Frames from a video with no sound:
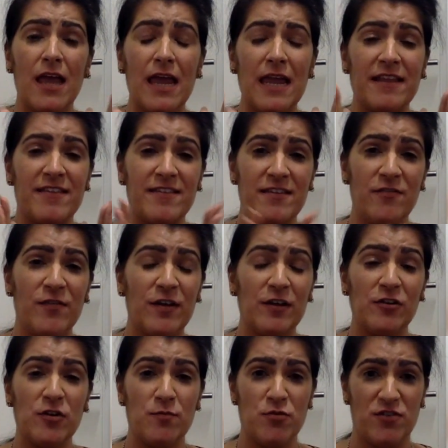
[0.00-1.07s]
it's
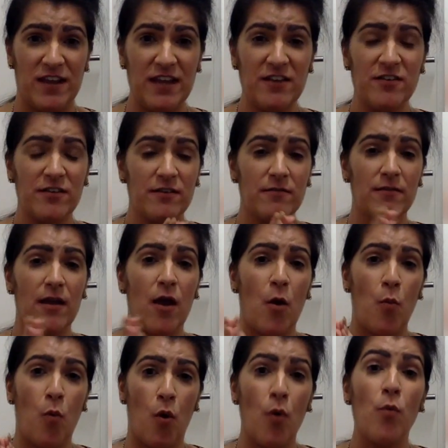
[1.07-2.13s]
difficult to predict
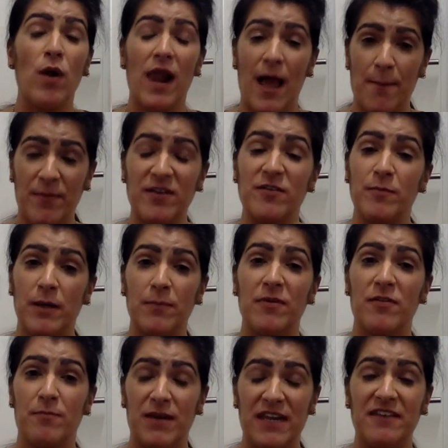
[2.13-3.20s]
what will happen to
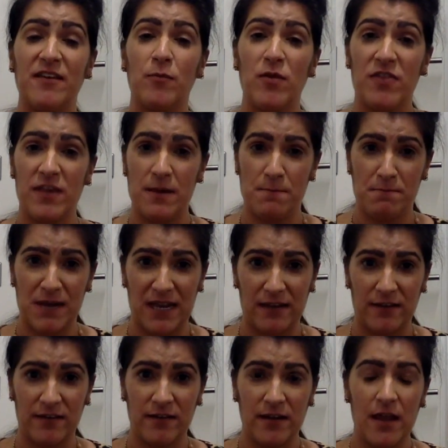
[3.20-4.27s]
people's bleeding with the
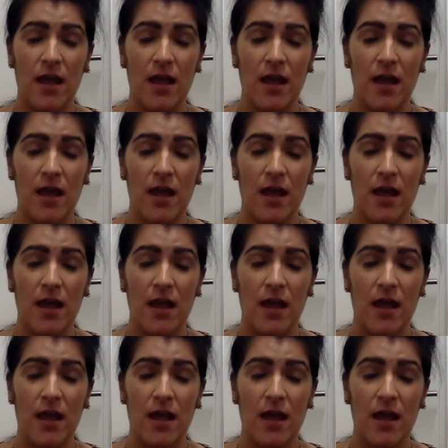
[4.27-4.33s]
implant.